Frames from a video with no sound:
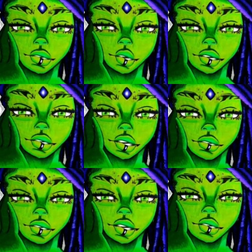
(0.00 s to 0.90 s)
First of
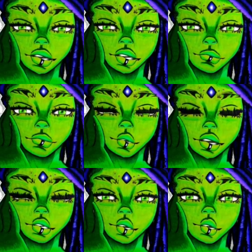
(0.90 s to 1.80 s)
all, thank you for my
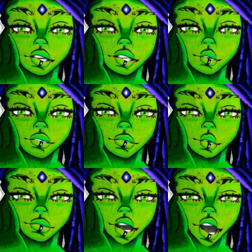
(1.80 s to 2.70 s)
birthday wishes
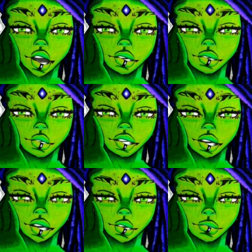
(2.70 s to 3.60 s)
through all the
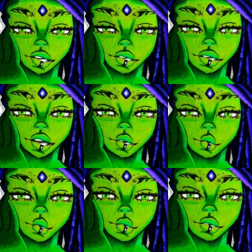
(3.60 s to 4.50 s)
channels. I
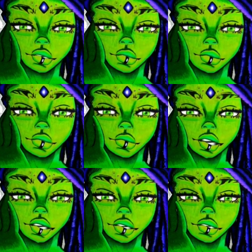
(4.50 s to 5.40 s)
appreciate
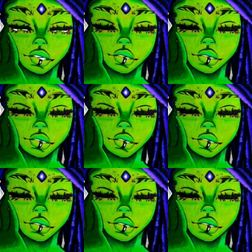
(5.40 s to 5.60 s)
it.